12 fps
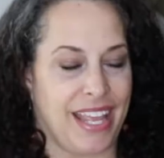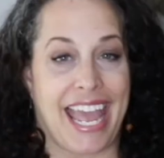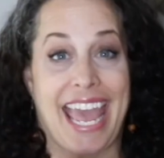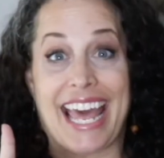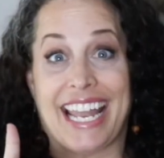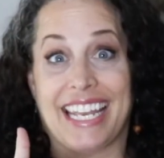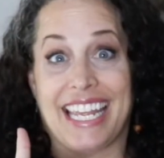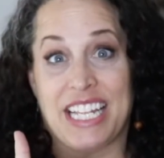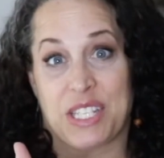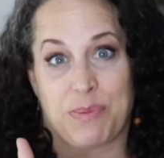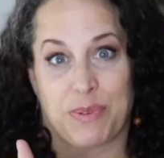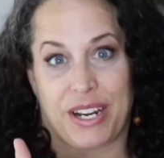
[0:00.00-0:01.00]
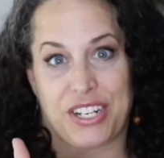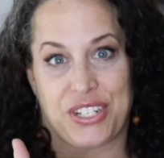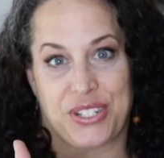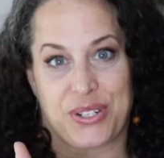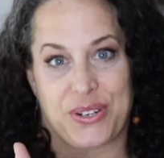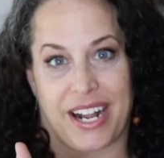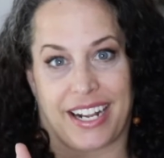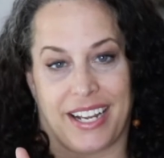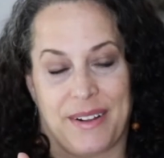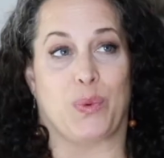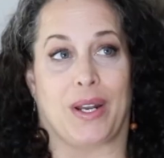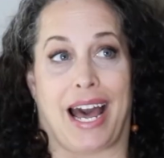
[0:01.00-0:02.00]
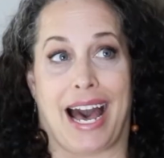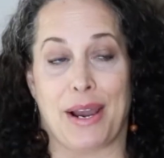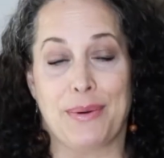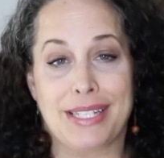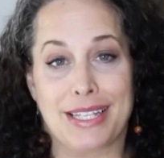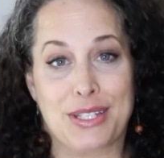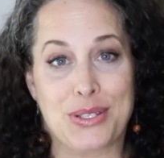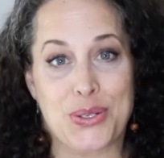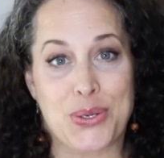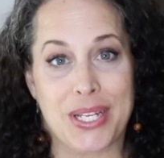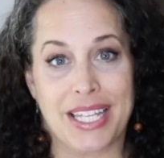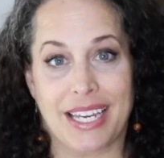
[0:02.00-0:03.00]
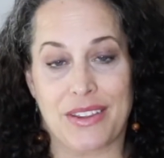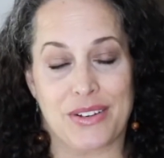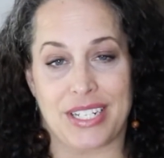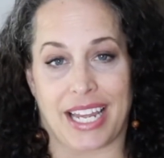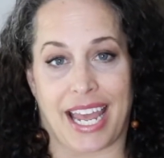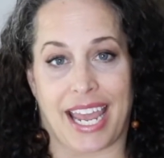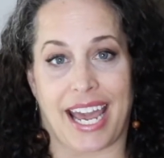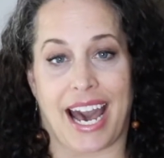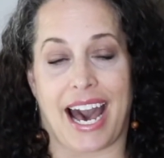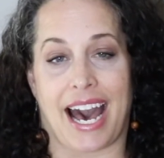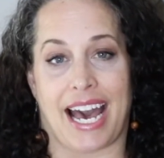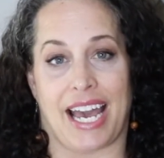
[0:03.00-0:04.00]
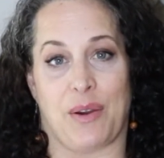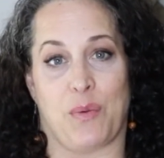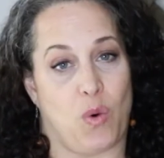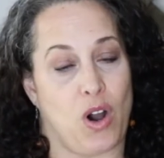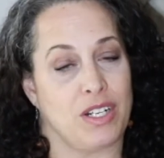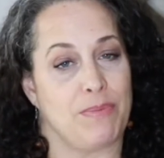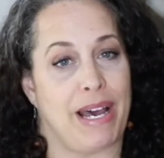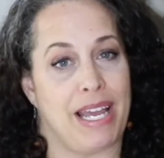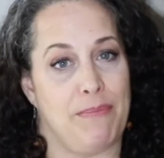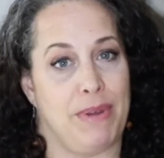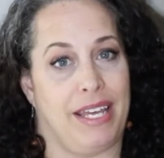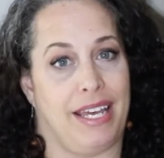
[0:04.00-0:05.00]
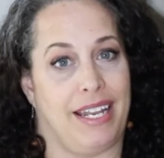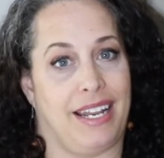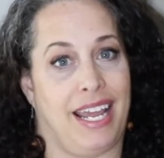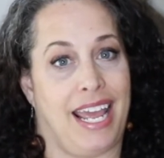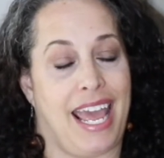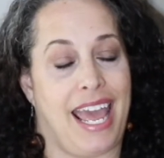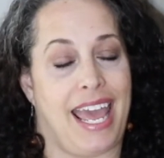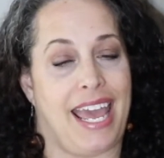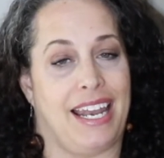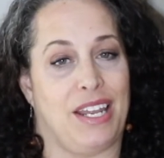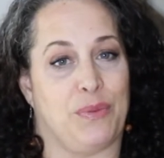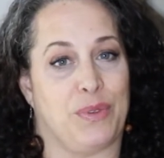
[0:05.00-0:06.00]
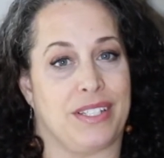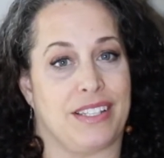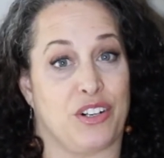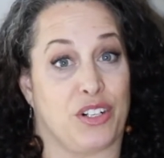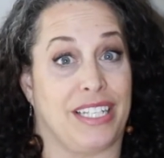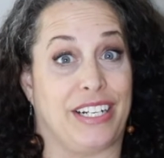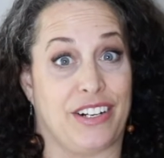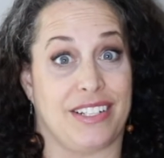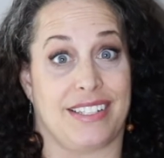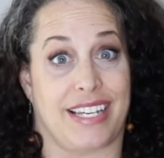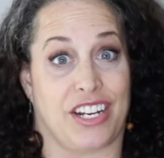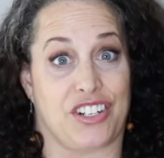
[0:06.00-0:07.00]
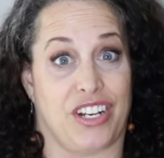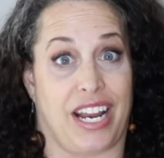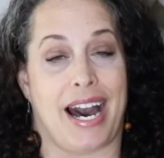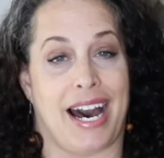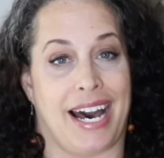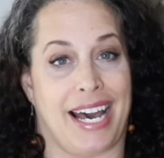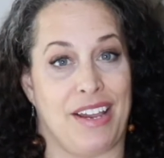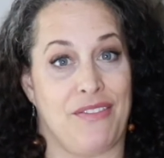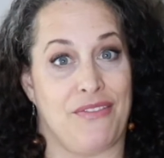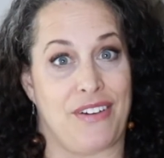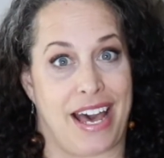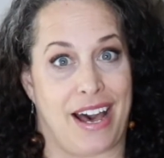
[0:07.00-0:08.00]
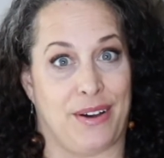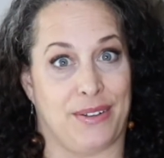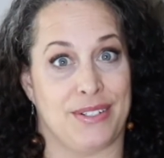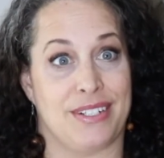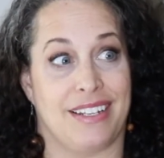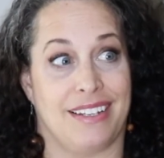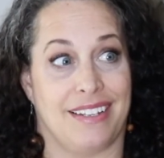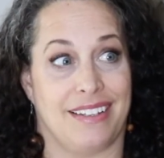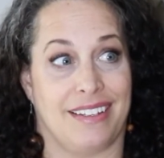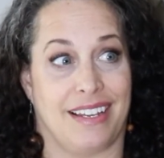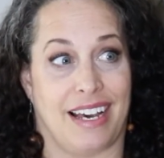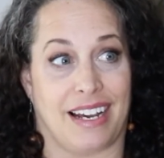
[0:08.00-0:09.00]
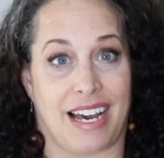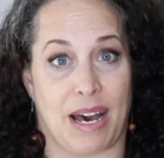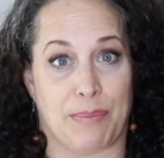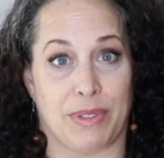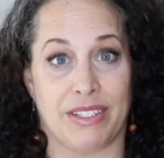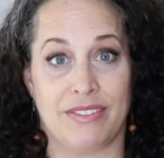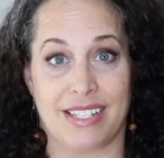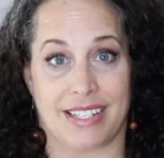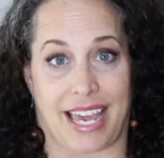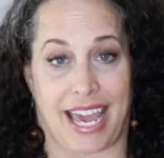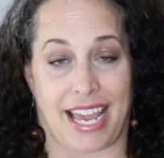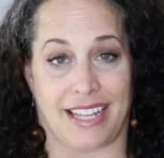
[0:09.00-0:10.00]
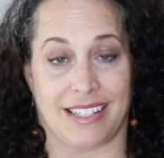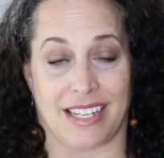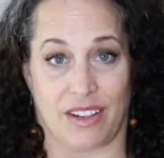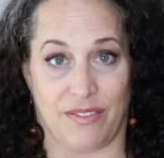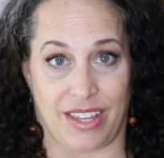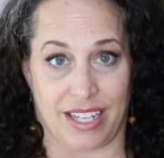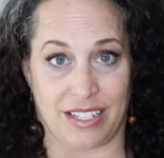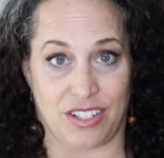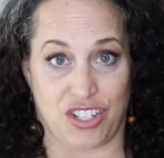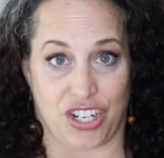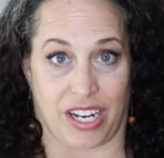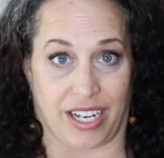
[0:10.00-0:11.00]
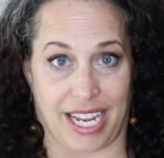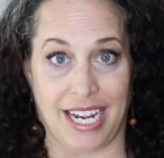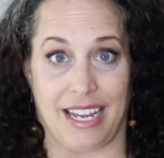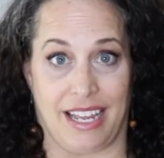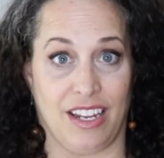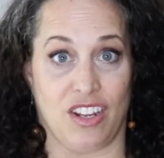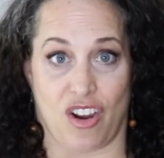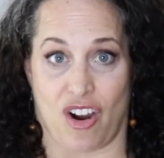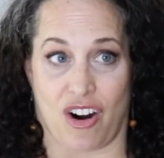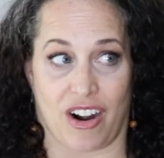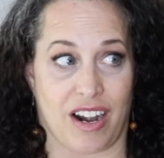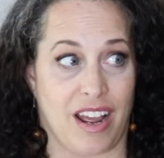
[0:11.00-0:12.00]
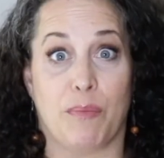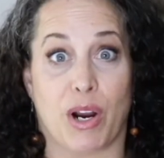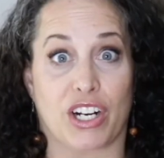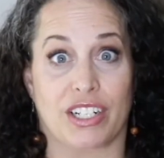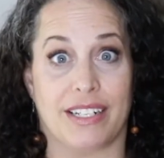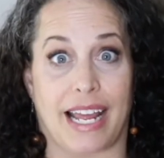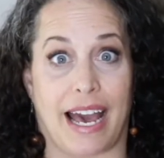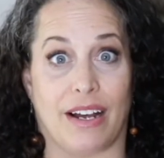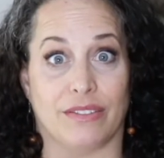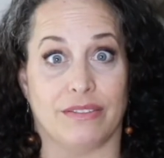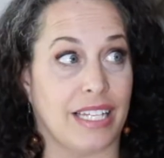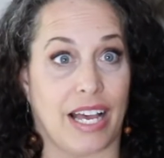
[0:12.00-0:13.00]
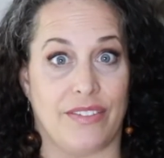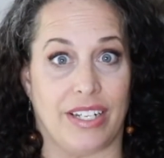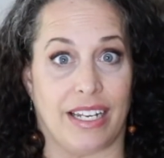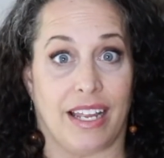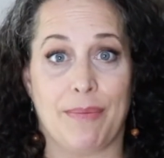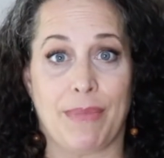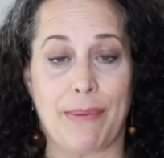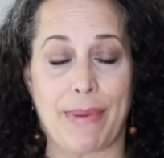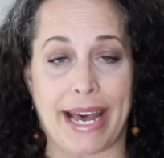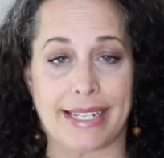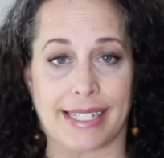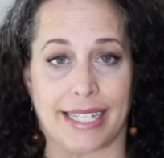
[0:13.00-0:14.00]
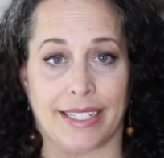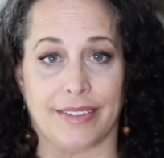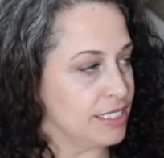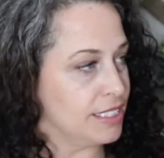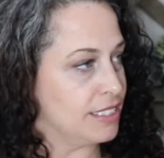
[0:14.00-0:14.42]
And inspiration struck. When I was at the store the other day, I walked by a bin and it was their clearance section. I found a couple of skeins of this chunky knit yarn marked down. Loved it. In my basket.